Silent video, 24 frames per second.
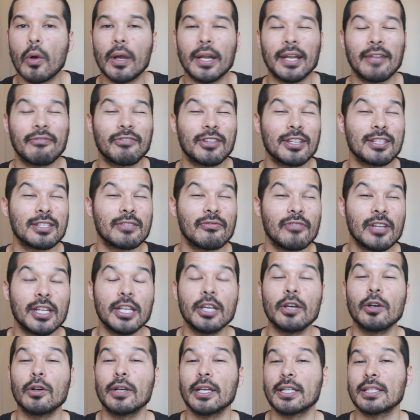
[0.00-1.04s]
And if this
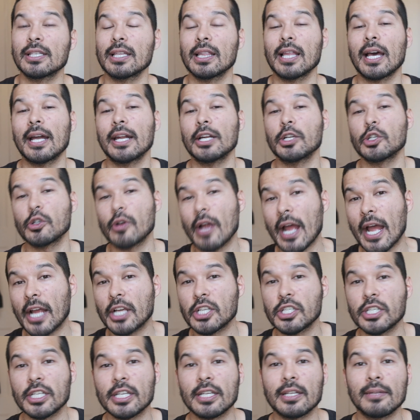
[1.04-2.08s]
video gets a lot of
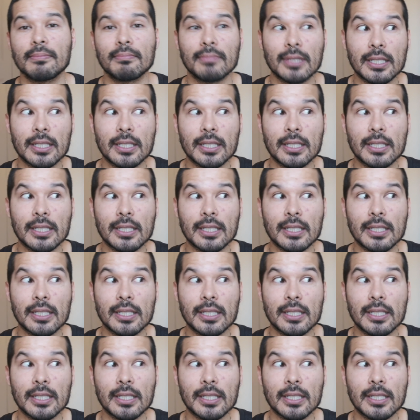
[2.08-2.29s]
traction,